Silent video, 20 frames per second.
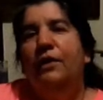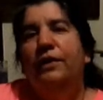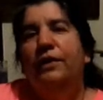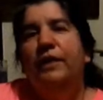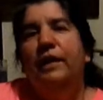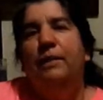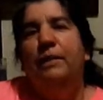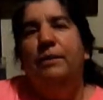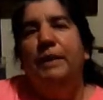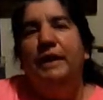
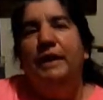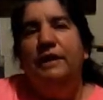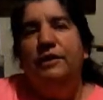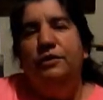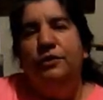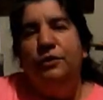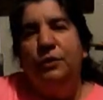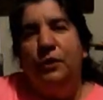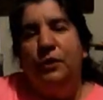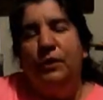the big
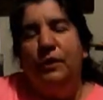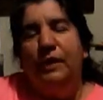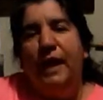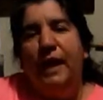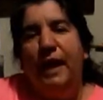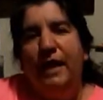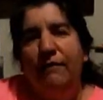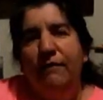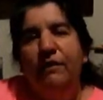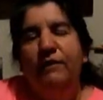story,
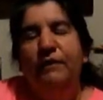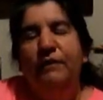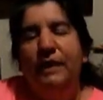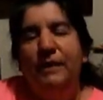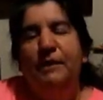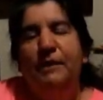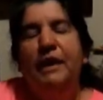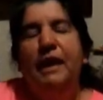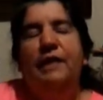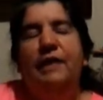every
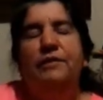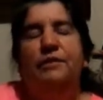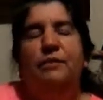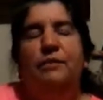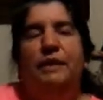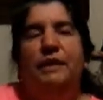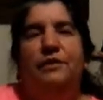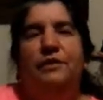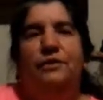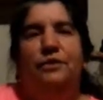family has a
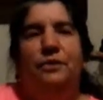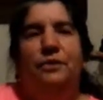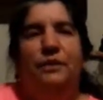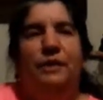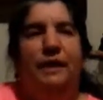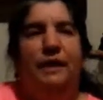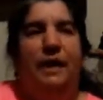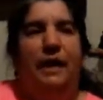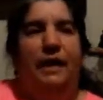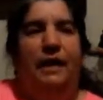big
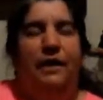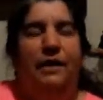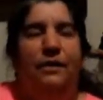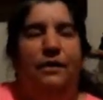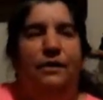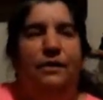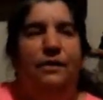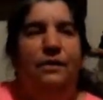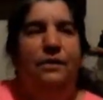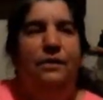story. Like,
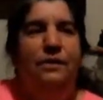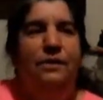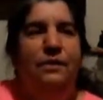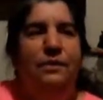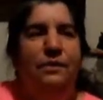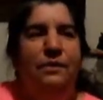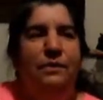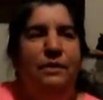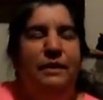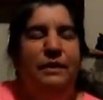
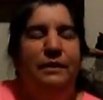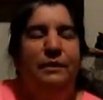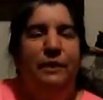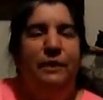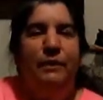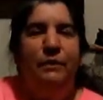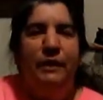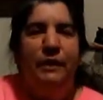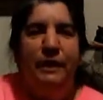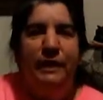oh, we
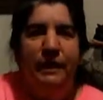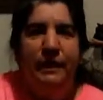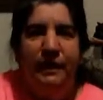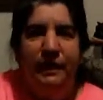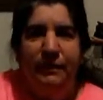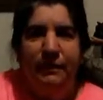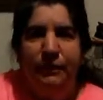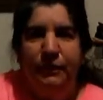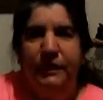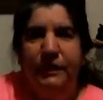were the
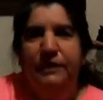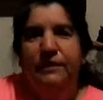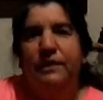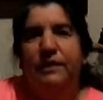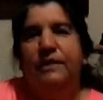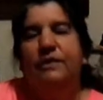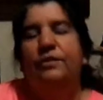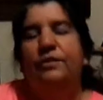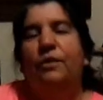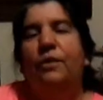Indian
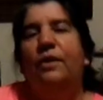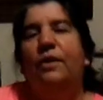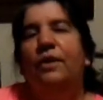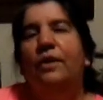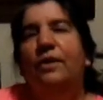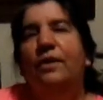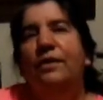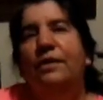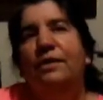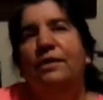princess or,
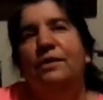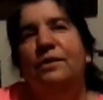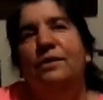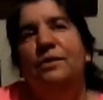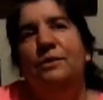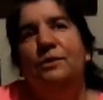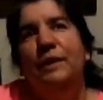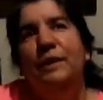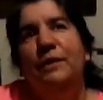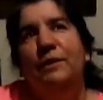
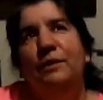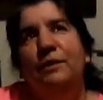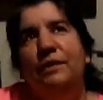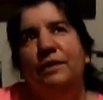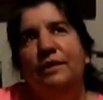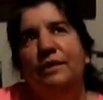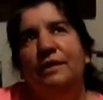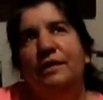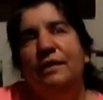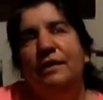oh, we
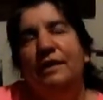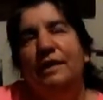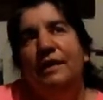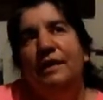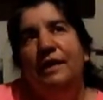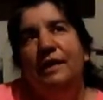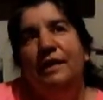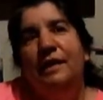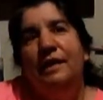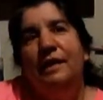were
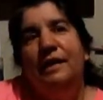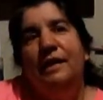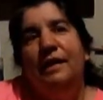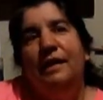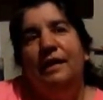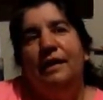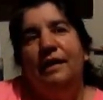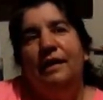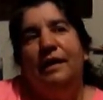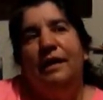
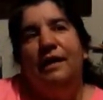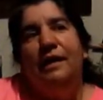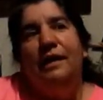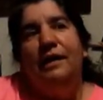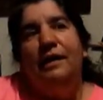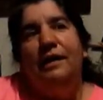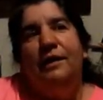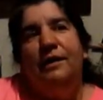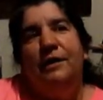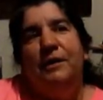
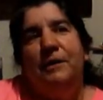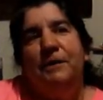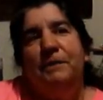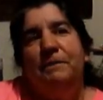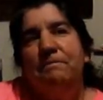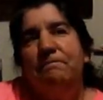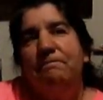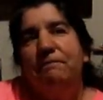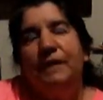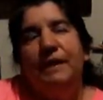
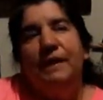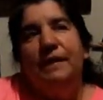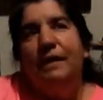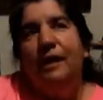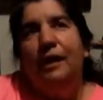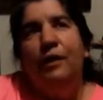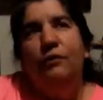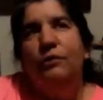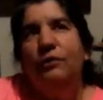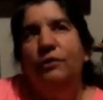um,
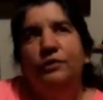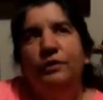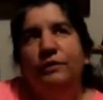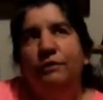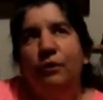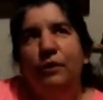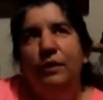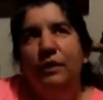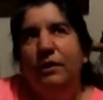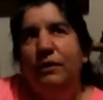owners of
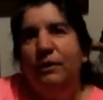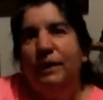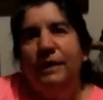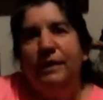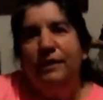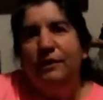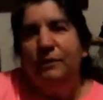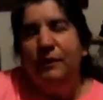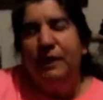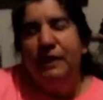oil
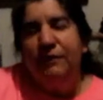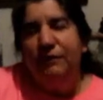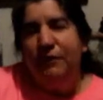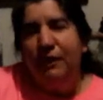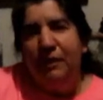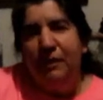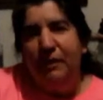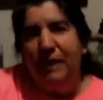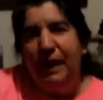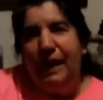wells way
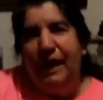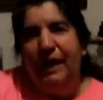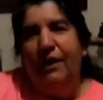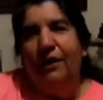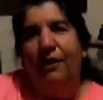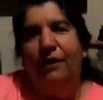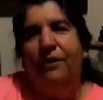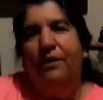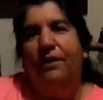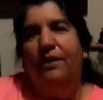far back,
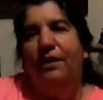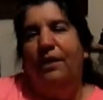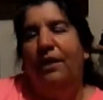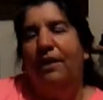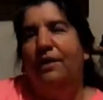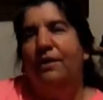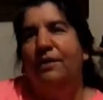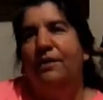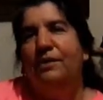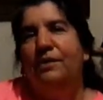or
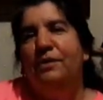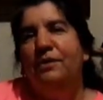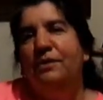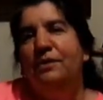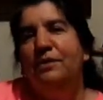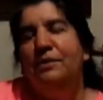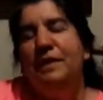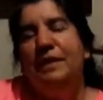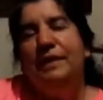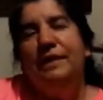oh,